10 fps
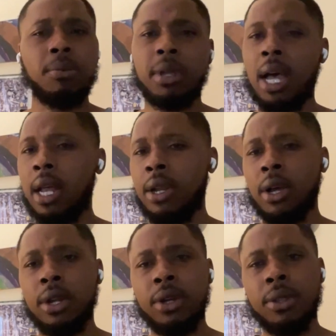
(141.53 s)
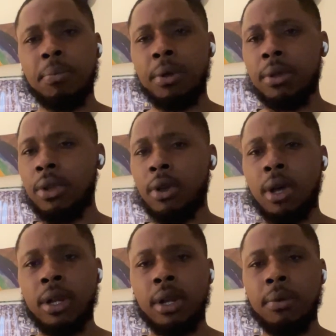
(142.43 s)
kind of under
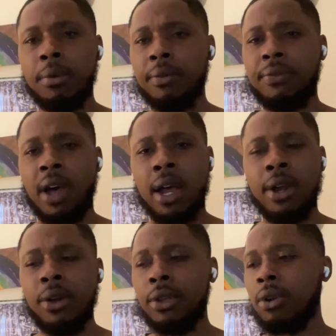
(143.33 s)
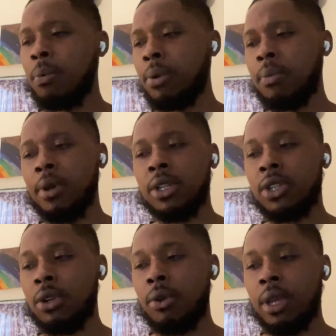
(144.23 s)
the fire, pretty much,
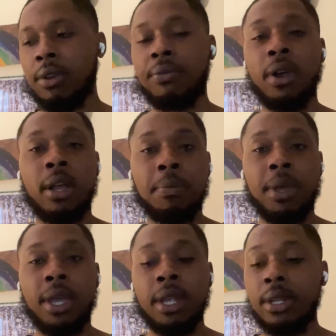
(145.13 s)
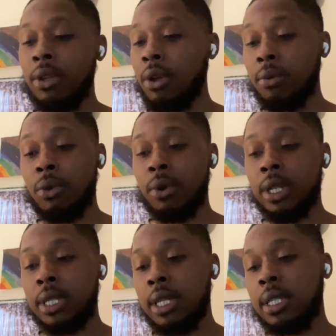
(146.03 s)
in the frying pan, going
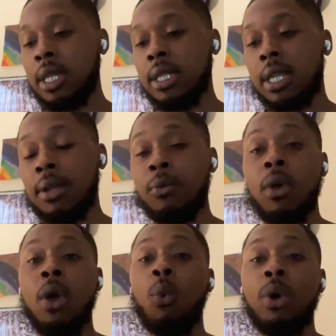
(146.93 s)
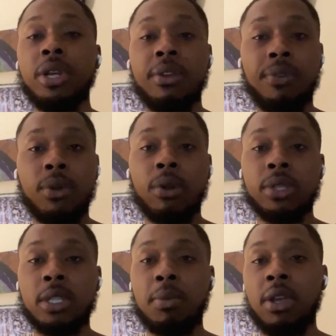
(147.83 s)
into the season, and what
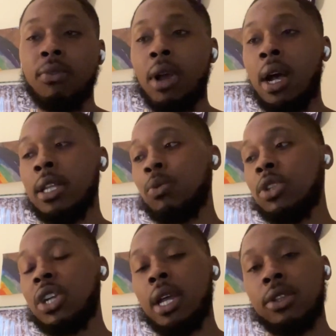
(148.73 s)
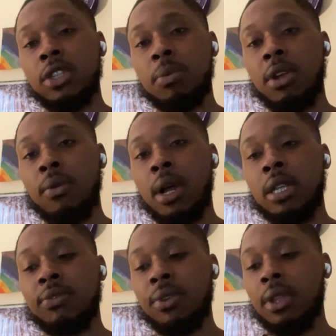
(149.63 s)
difficulties may arise, what challenges may
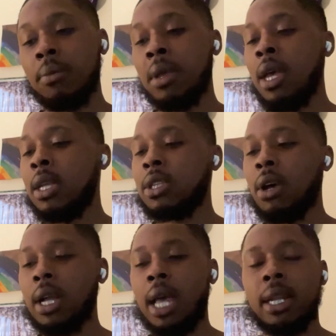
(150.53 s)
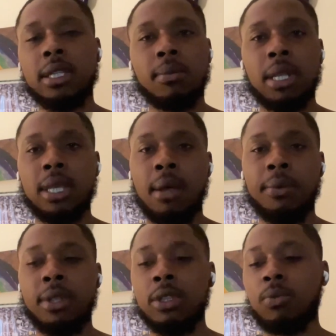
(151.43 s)
arise for them. So I kind of took my time
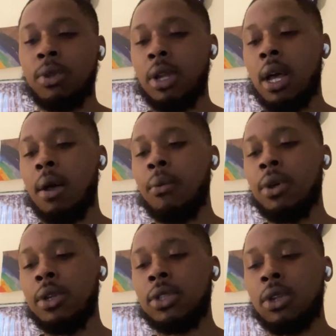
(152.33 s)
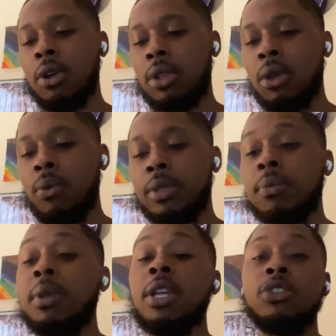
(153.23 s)
with this one. I wanted to start, though, with
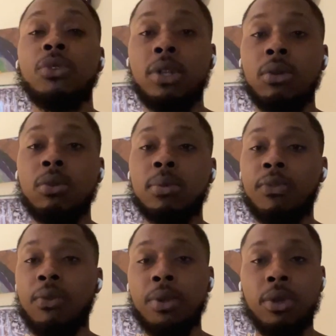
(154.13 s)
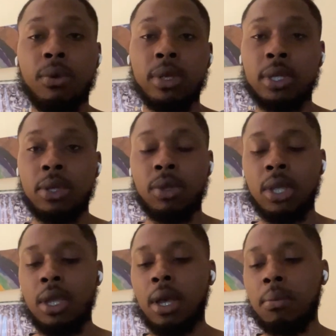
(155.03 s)
some injury news before we go into
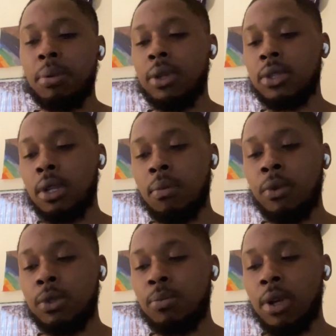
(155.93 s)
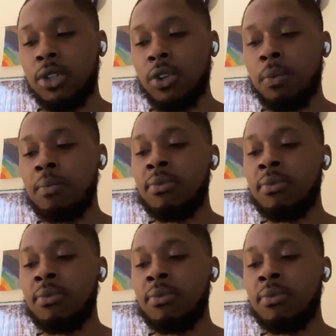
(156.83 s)
the players under the most pressure.